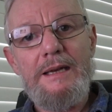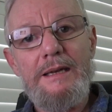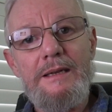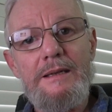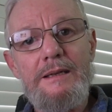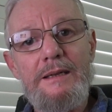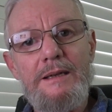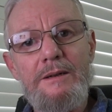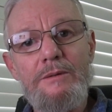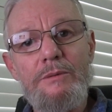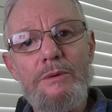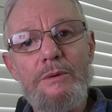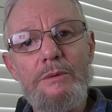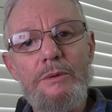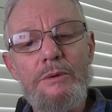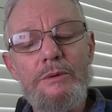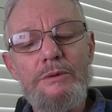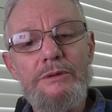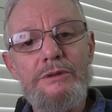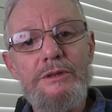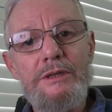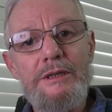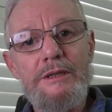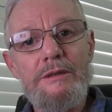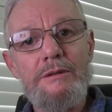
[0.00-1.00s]
and we
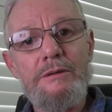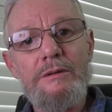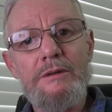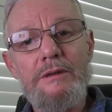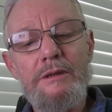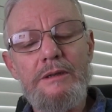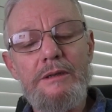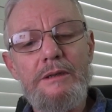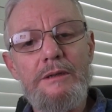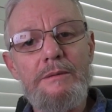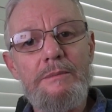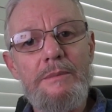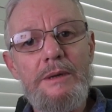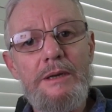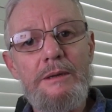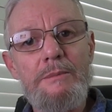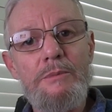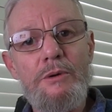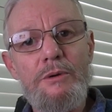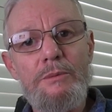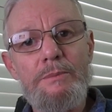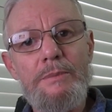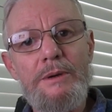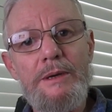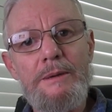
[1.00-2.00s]
will see many
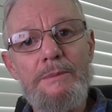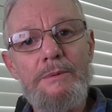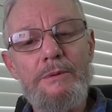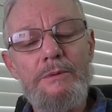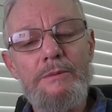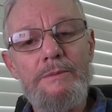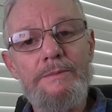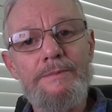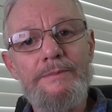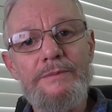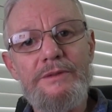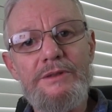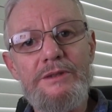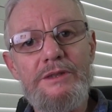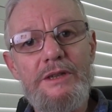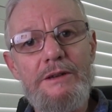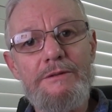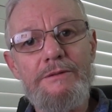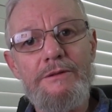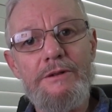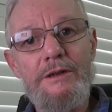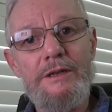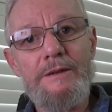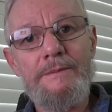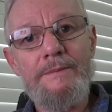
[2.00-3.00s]
more people
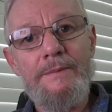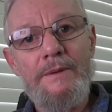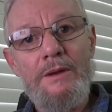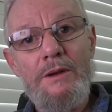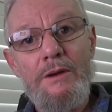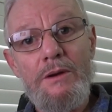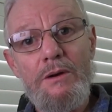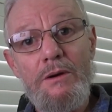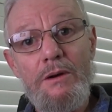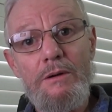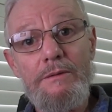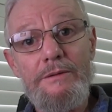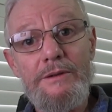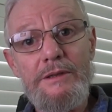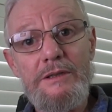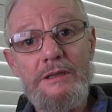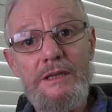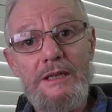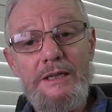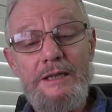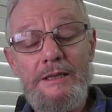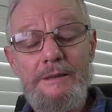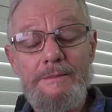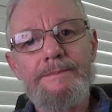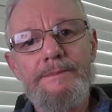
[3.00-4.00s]
suffering,
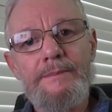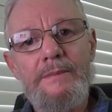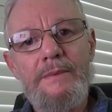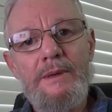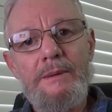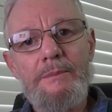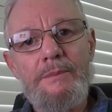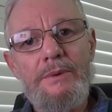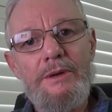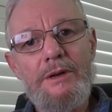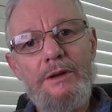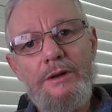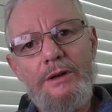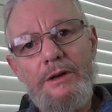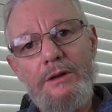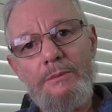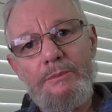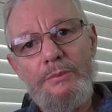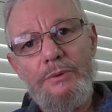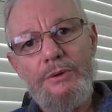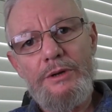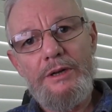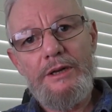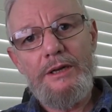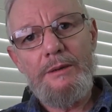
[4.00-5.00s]
obviously. But I
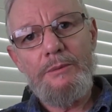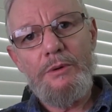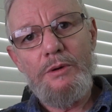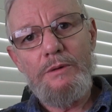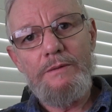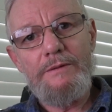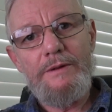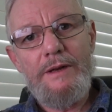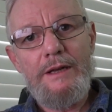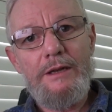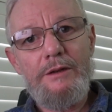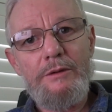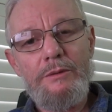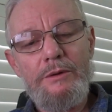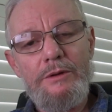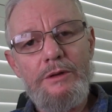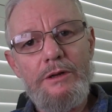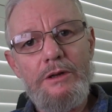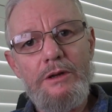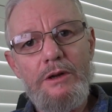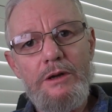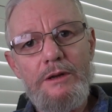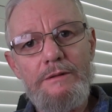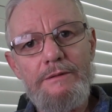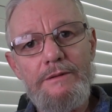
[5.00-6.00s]
don't put any more value on
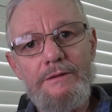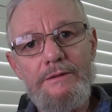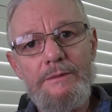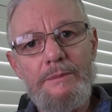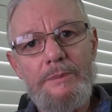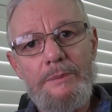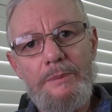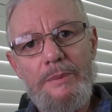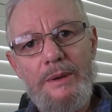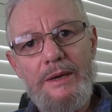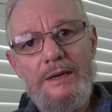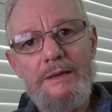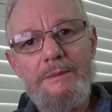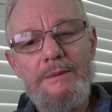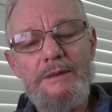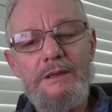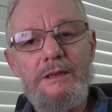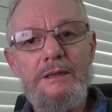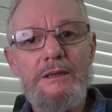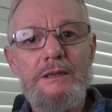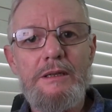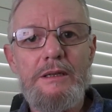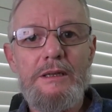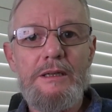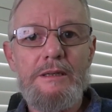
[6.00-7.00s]
the life of a
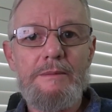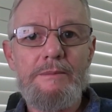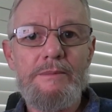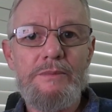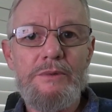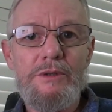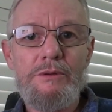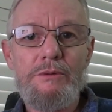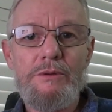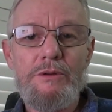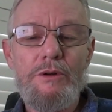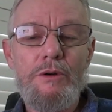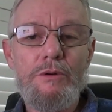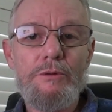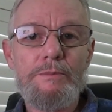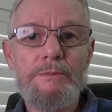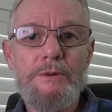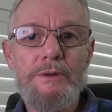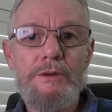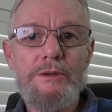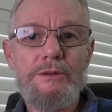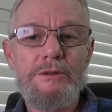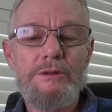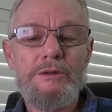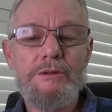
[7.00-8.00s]
baby to an
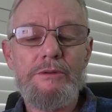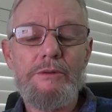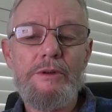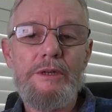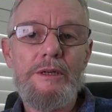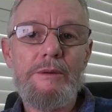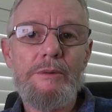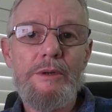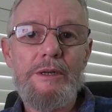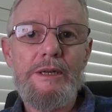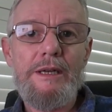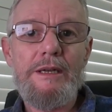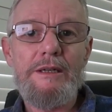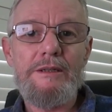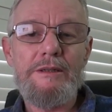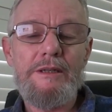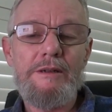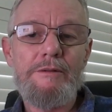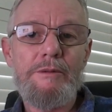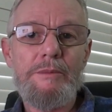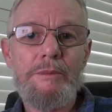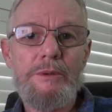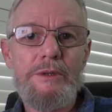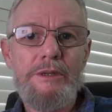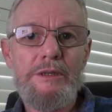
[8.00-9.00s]
old person or anyone else.
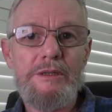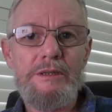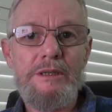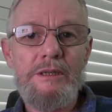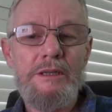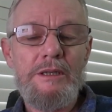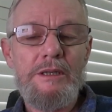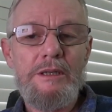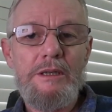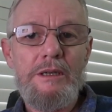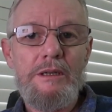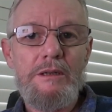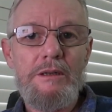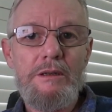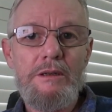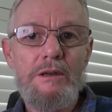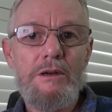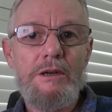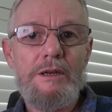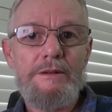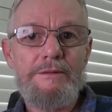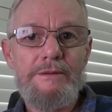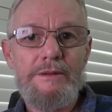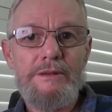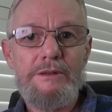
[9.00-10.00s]
Everybody's
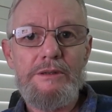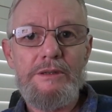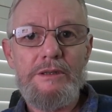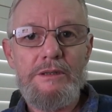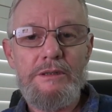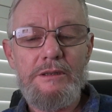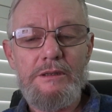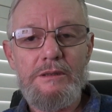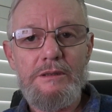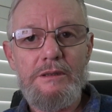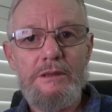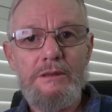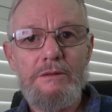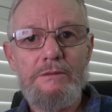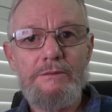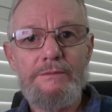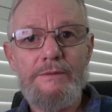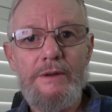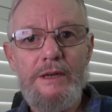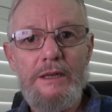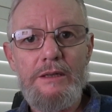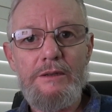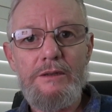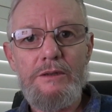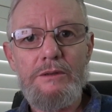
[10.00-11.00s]
life is
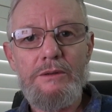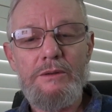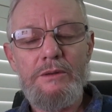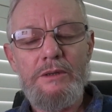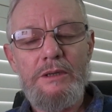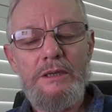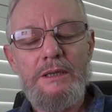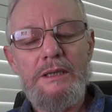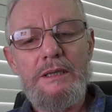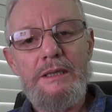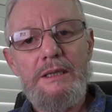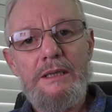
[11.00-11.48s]
of value.